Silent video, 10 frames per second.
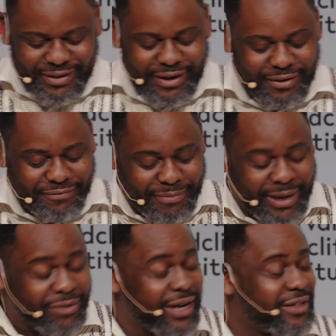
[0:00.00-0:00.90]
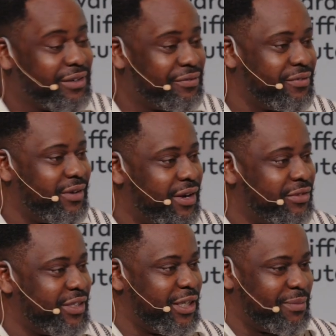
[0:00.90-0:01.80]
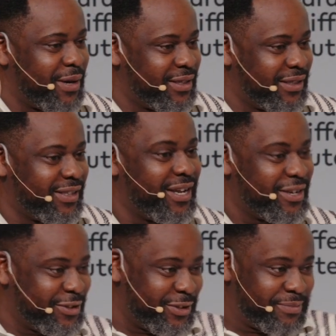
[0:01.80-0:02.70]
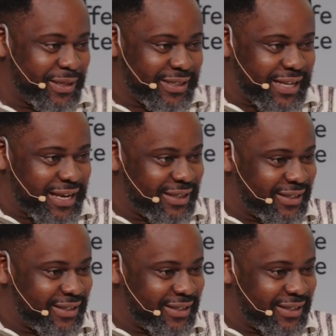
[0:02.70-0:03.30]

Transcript: uh, for my Radcliffe uh, research partners. Could you please stand,